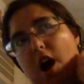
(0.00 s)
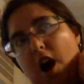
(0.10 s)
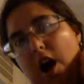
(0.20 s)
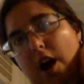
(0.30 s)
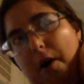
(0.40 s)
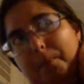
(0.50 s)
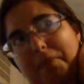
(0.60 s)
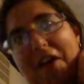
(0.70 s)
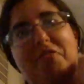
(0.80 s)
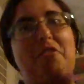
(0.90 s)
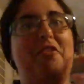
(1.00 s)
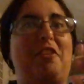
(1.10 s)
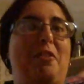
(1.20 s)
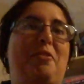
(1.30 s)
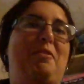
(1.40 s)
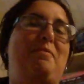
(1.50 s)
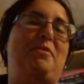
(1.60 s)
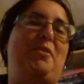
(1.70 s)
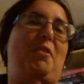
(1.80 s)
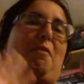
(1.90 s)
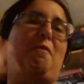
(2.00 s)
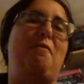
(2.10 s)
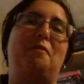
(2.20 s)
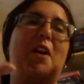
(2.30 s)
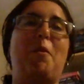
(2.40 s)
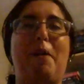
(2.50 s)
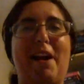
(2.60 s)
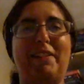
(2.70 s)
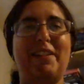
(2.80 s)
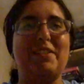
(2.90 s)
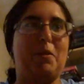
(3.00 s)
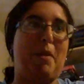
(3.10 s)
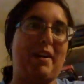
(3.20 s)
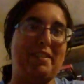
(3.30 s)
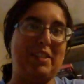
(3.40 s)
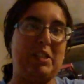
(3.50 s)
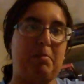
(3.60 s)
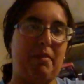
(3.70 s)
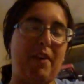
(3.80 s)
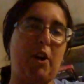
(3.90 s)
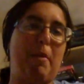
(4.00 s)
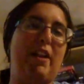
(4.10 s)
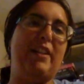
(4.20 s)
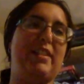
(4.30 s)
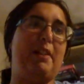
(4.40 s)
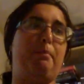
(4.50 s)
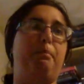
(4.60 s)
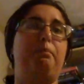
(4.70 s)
And they're, you know, they're fighter pilots. They're practicing to be fighter pilots, and